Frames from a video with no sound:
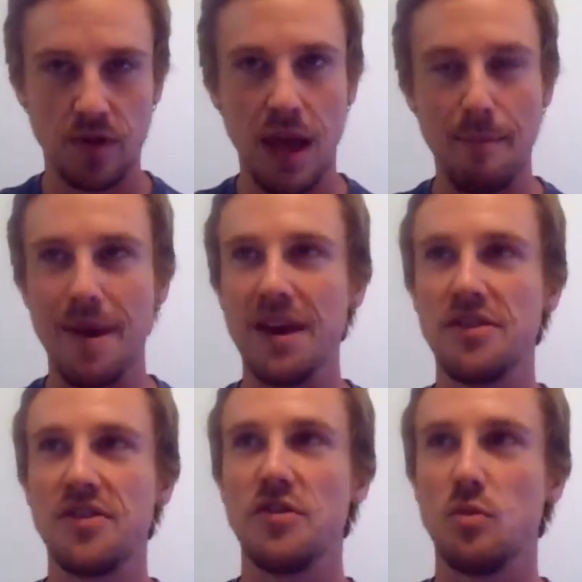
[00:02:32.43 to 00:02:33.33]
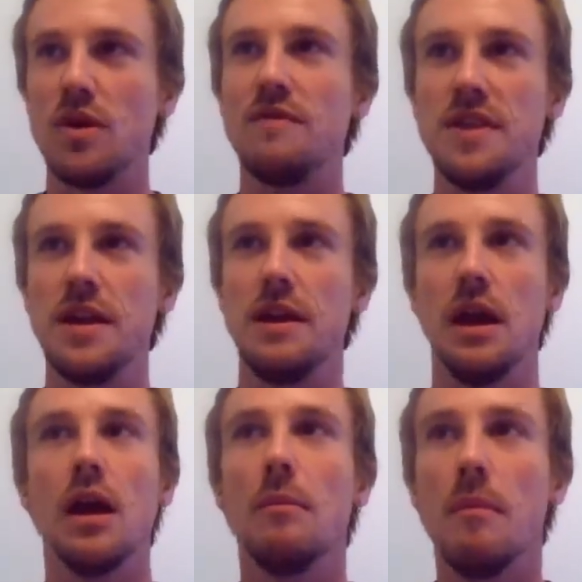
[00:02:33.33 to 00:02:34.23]
That makes this one of
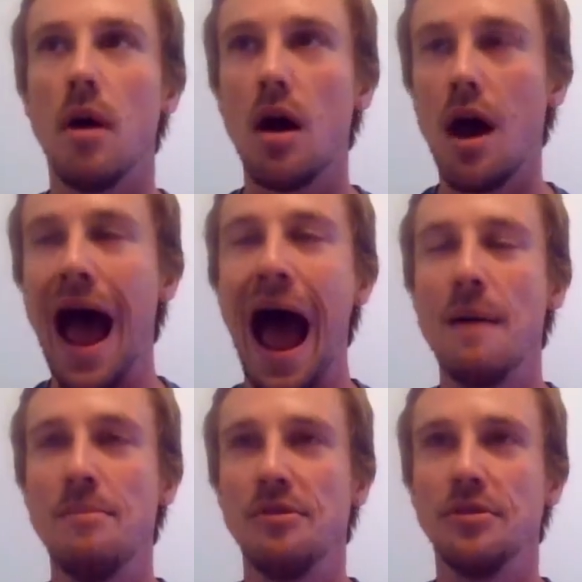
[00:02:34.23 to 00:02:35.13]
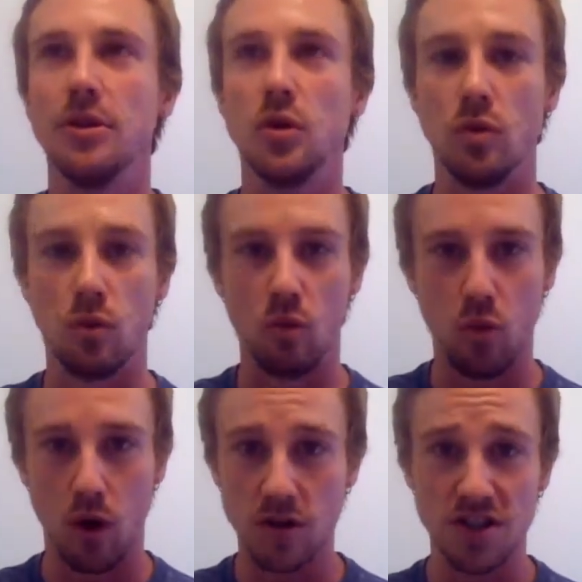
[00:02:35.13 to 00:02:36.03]
the absolute
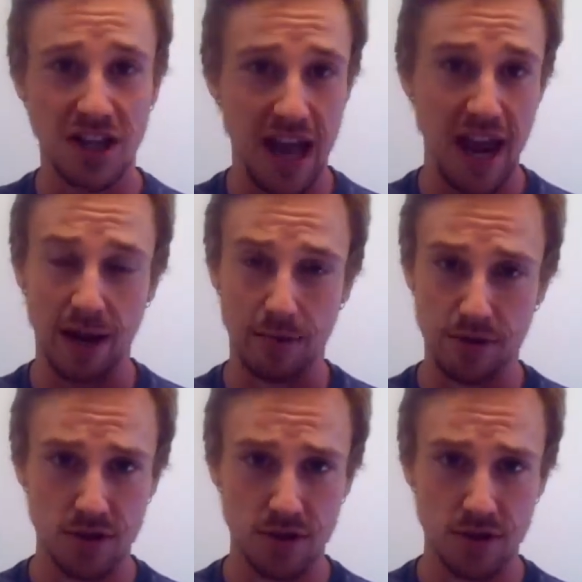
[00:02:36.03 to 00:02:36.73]
worst games